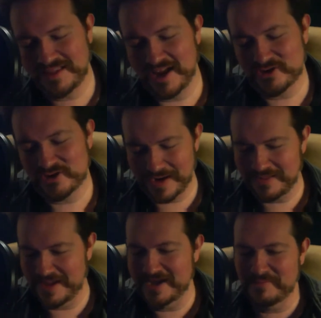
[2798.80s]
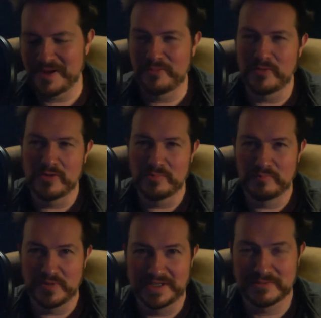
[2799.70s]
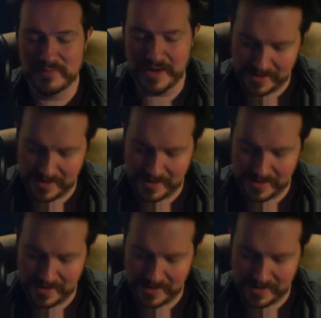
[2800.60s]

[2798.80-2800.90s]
that directly into my womb, please. Right